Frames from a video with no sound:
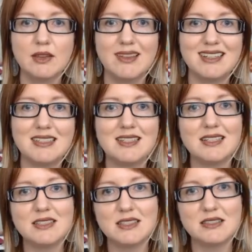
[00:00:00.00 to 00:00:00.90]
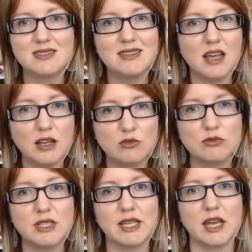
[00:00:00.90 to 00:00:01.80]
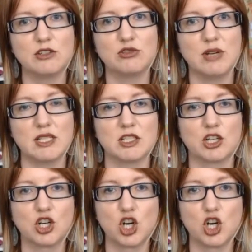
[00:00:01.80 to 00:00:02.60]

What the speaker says: that does not really address a